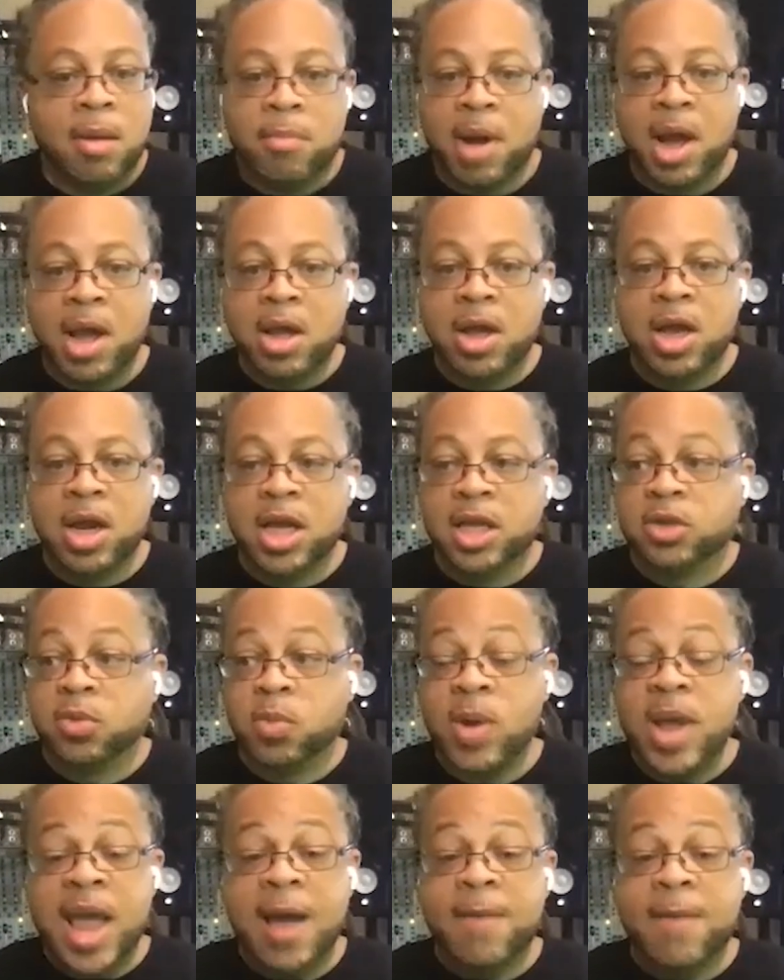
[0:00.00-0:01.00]
My goodness,
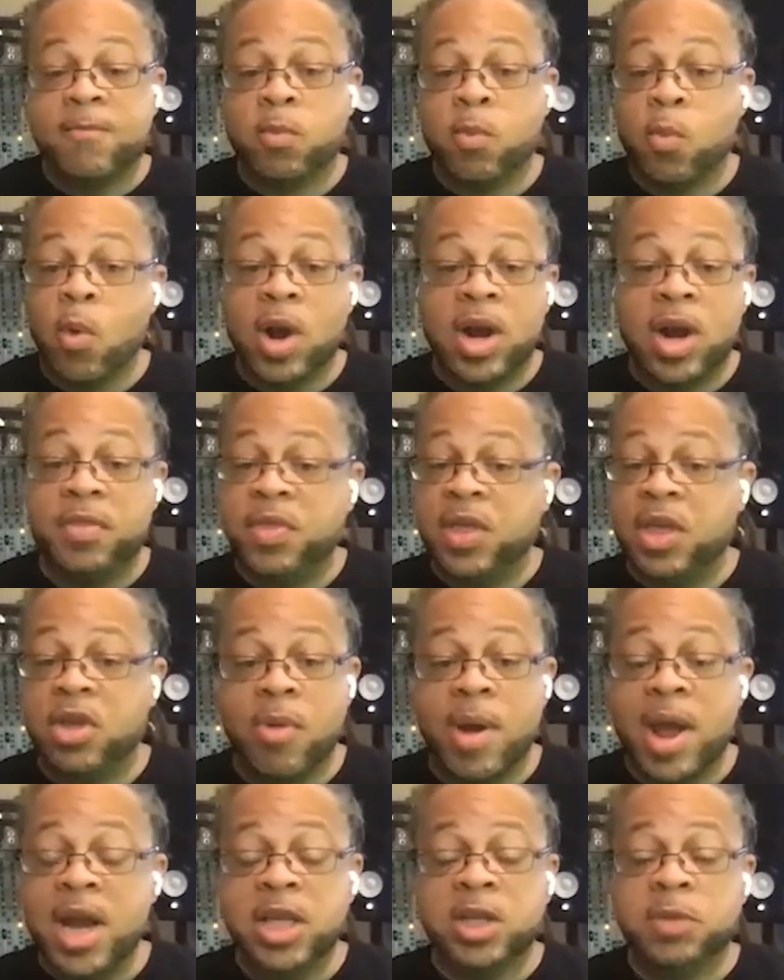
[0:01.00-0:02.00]
we have one of the
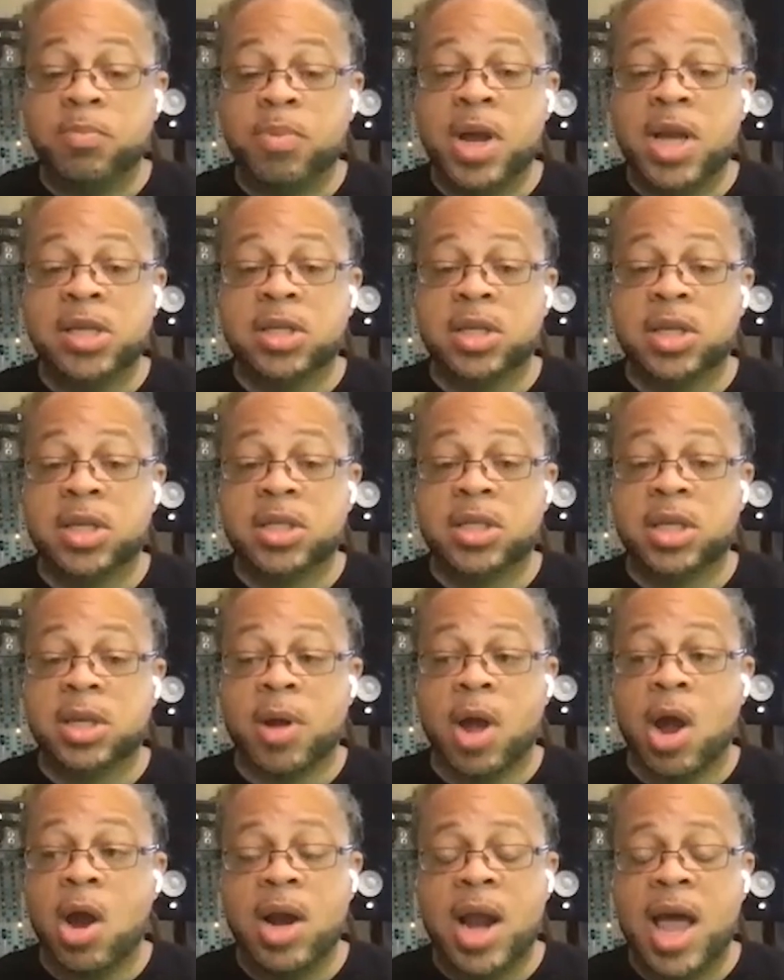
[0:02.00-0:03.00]
greatest presidents in
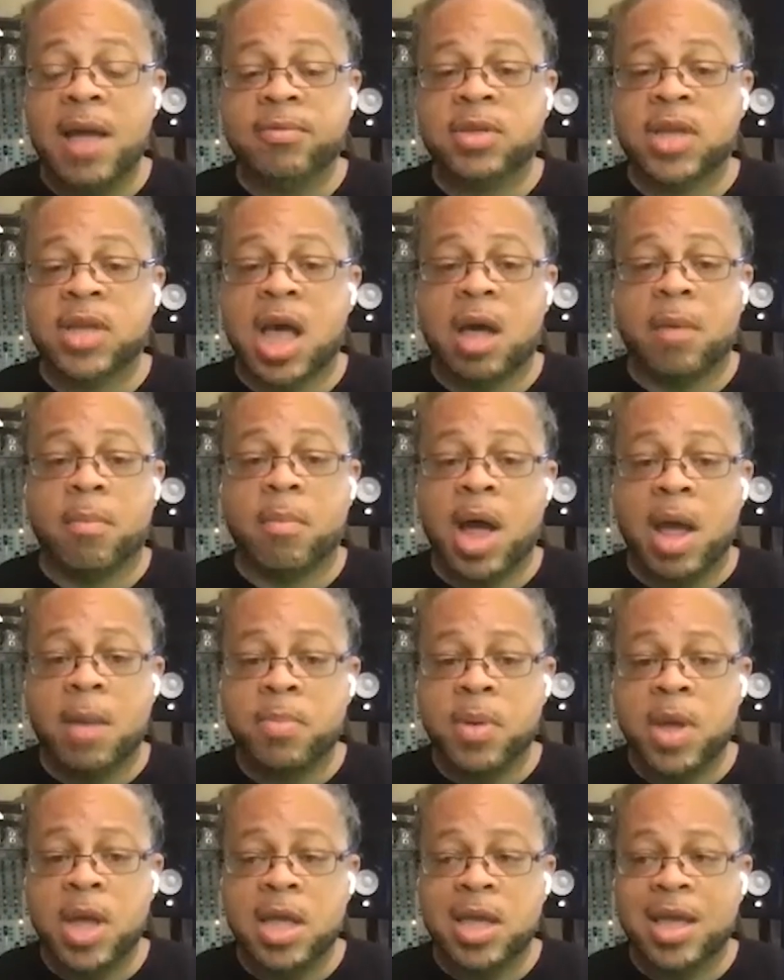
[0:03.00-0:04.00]
our lifetime, my
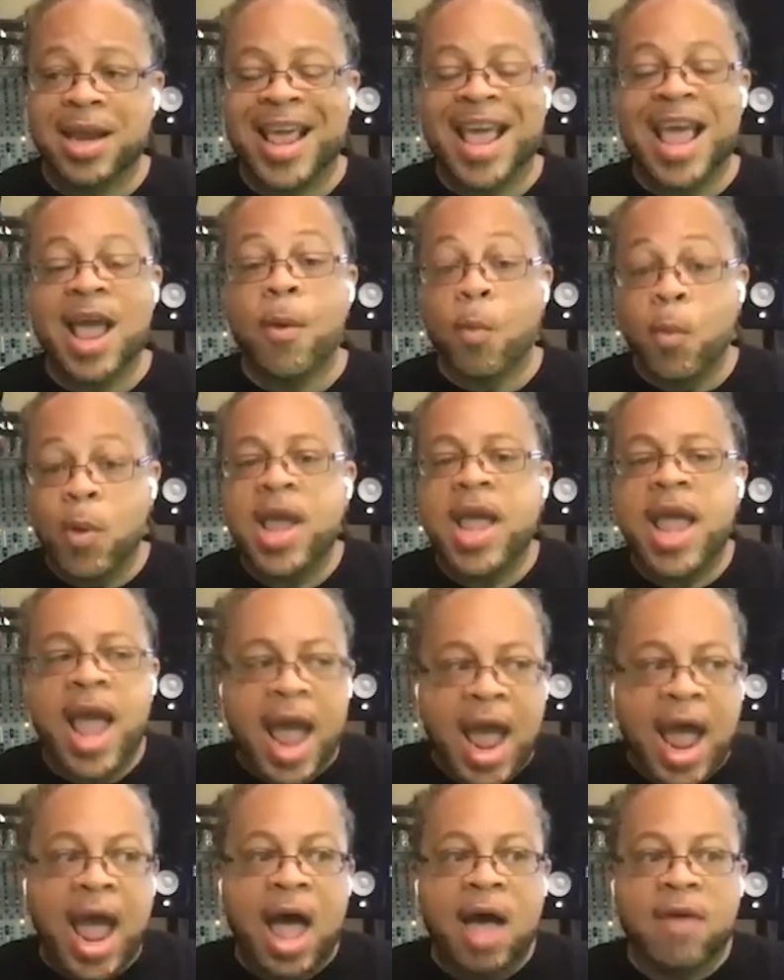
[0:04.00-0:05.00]
opinion, and we
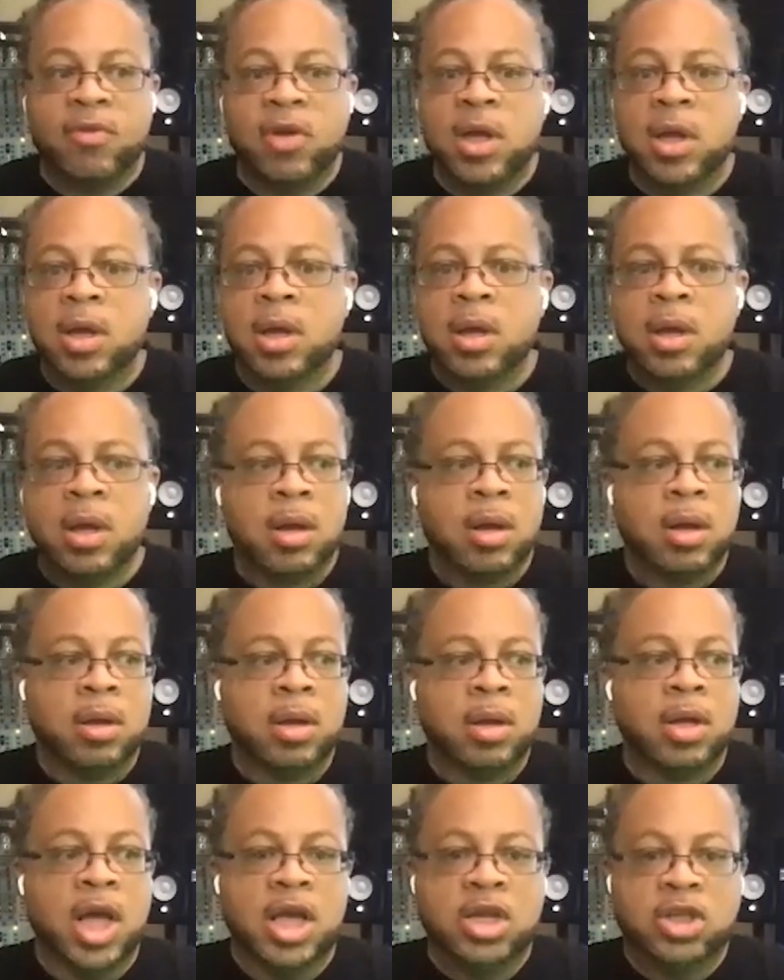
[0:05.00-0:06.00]
have
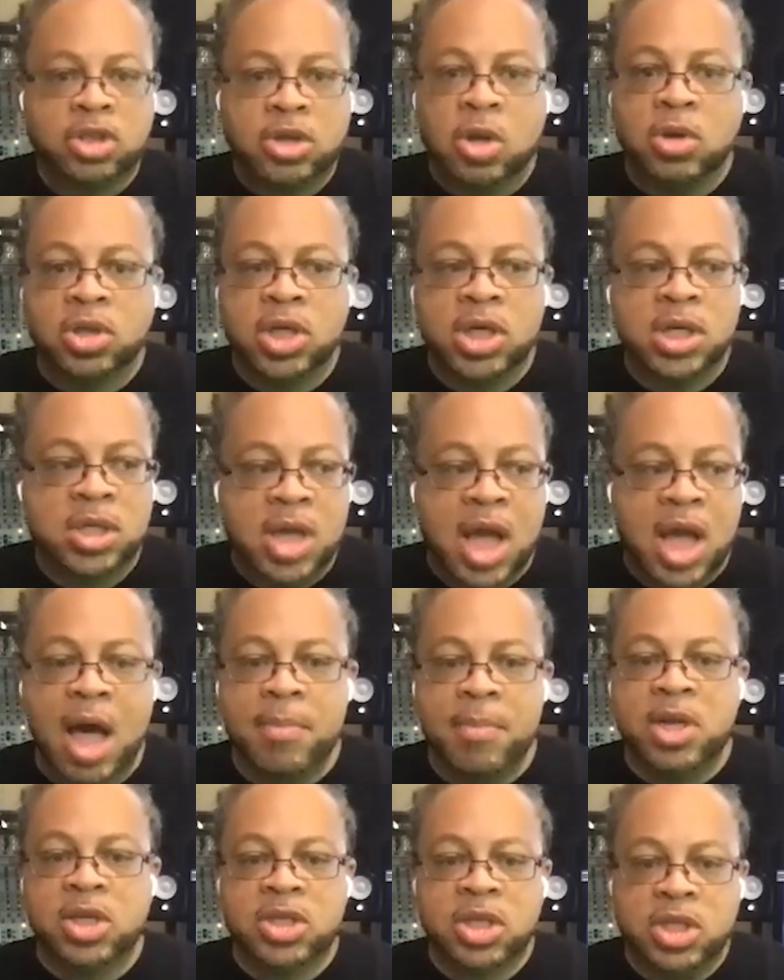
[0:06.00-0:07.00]
a socialist
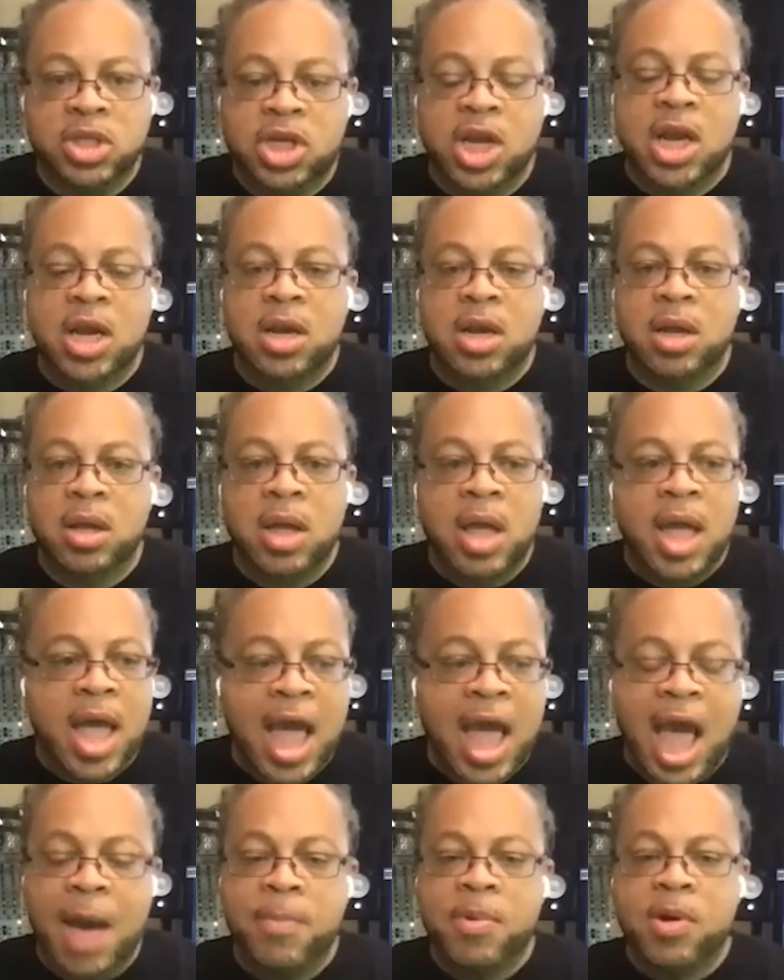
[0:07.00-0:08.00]
communist agenda
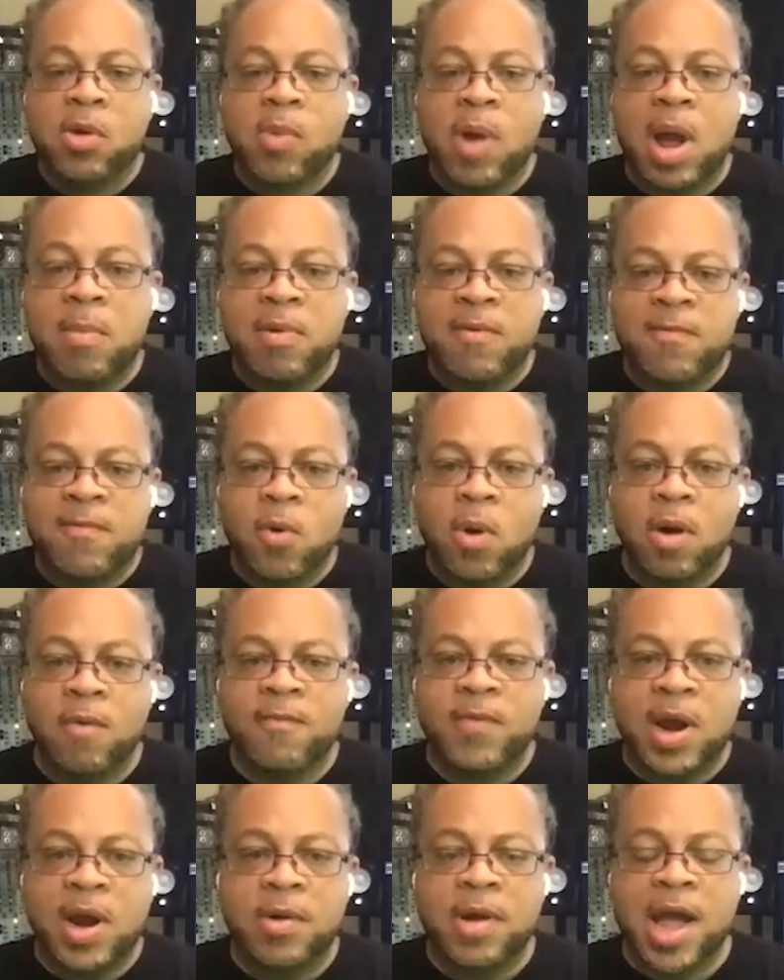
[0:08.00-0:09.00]
happening right before our
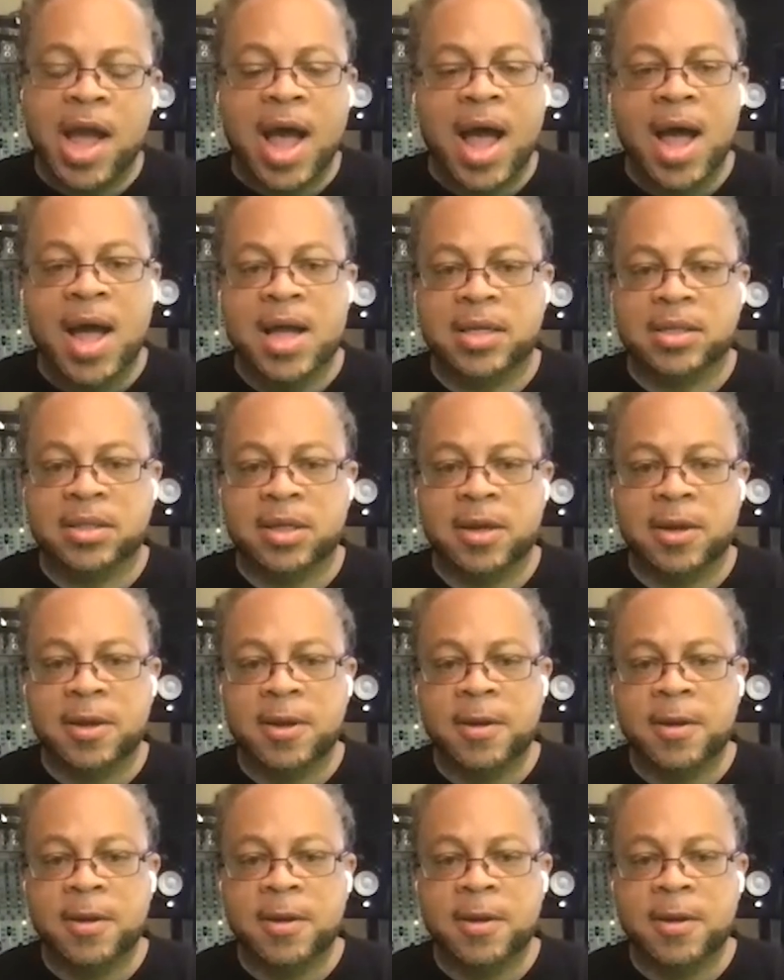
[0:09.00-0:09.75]
very eyes.